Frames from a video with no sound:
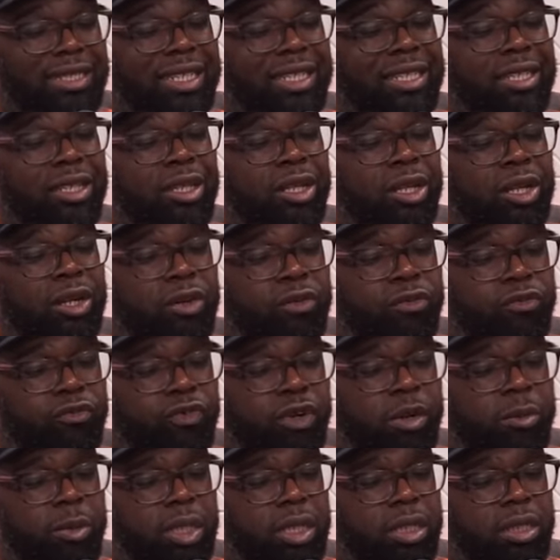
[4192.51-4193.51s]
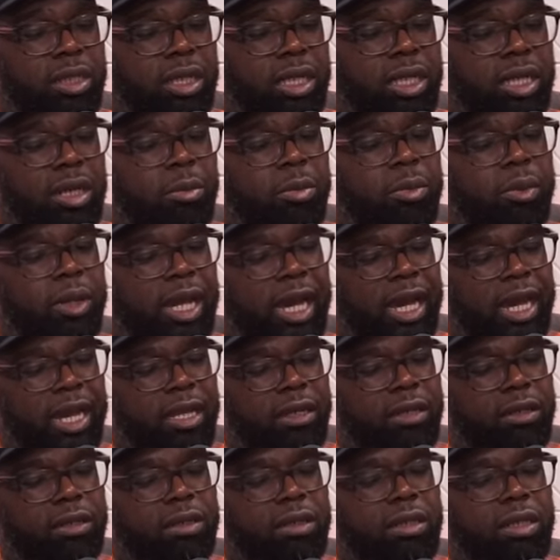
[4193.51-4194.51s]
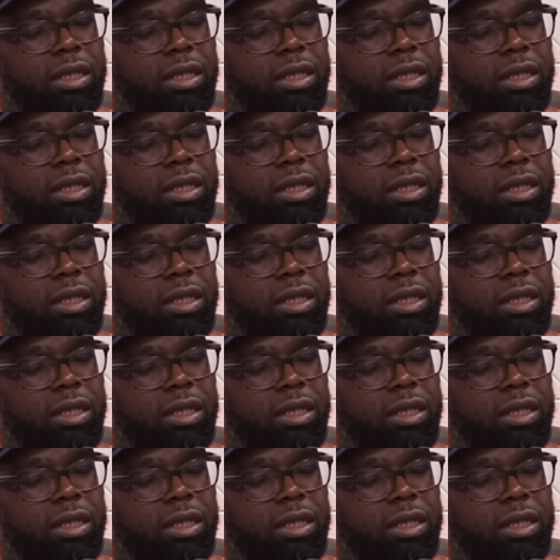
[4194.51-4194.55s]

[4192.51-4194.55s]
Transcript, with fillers: then learn from it and apply it